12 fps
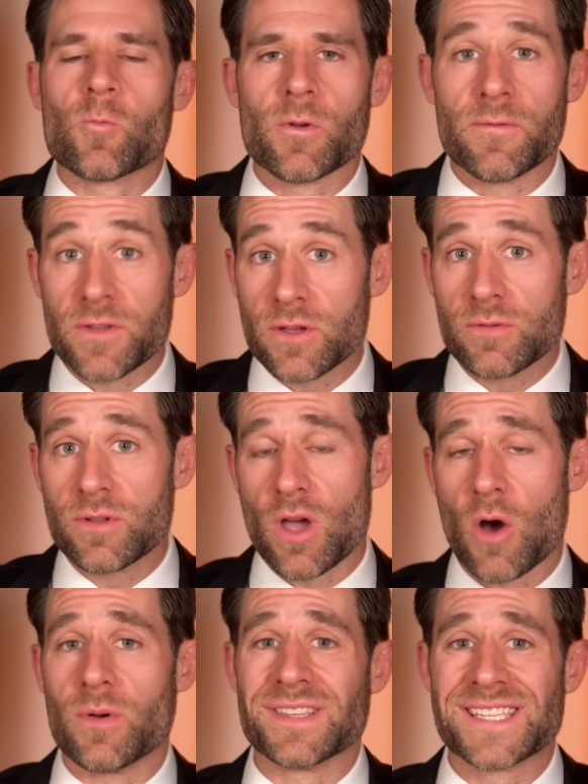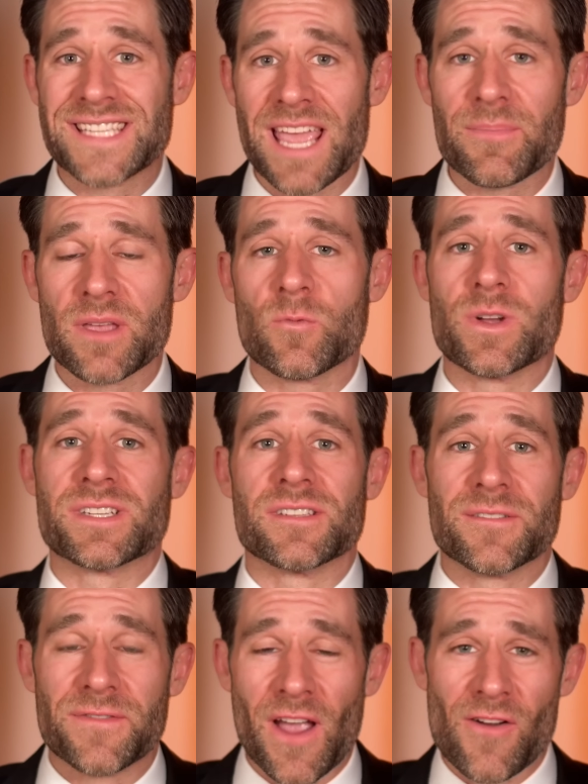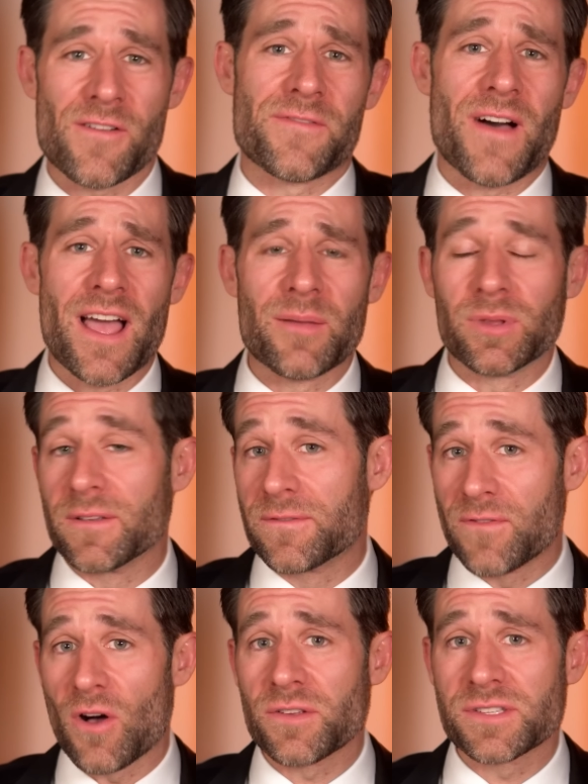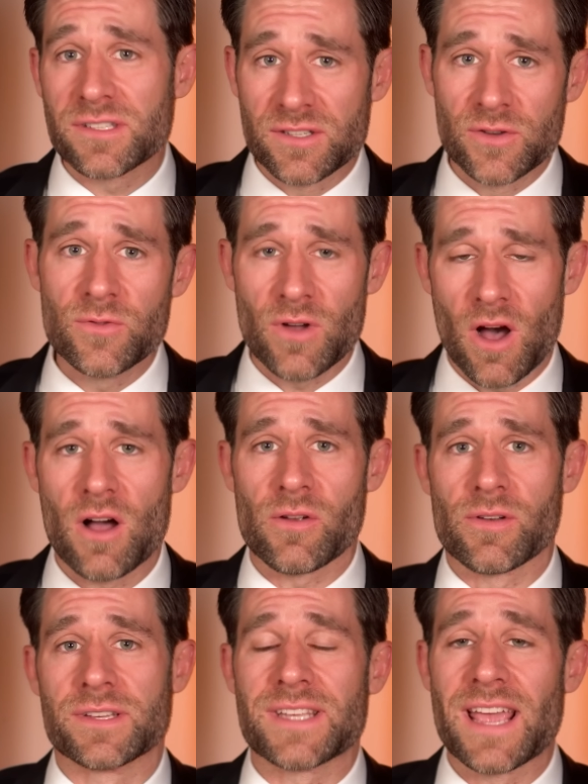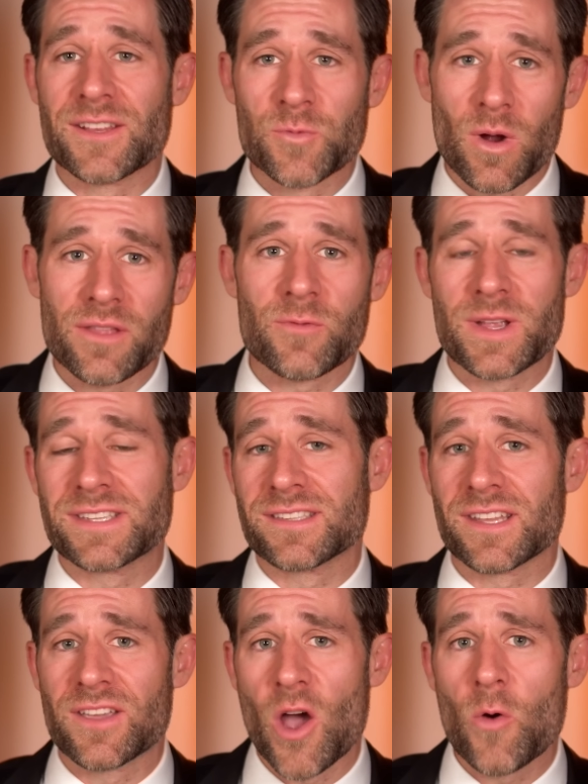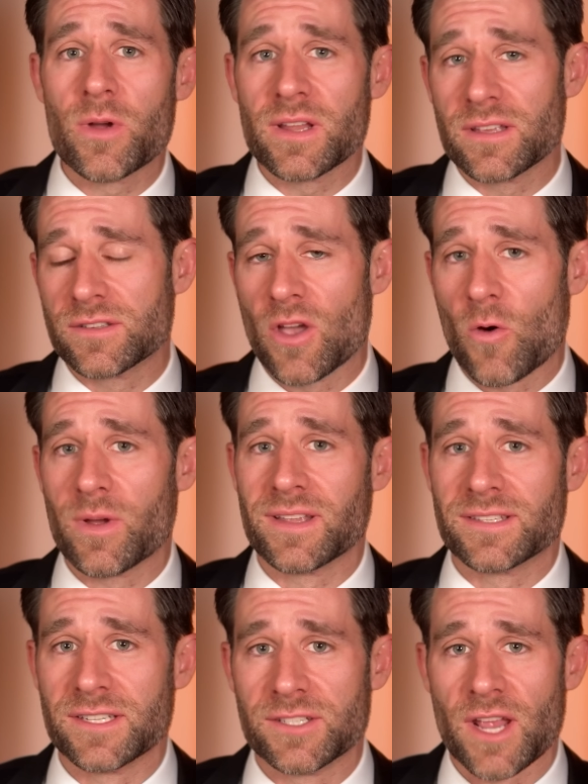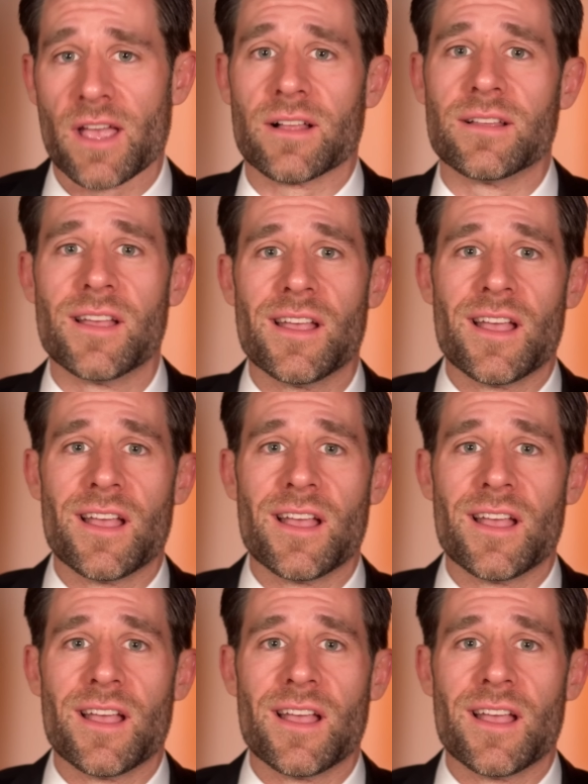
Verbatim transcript: reviewed Cohen's statement, which is verifiably false, to Congress and is one of the reasons that Cohen is going to jail.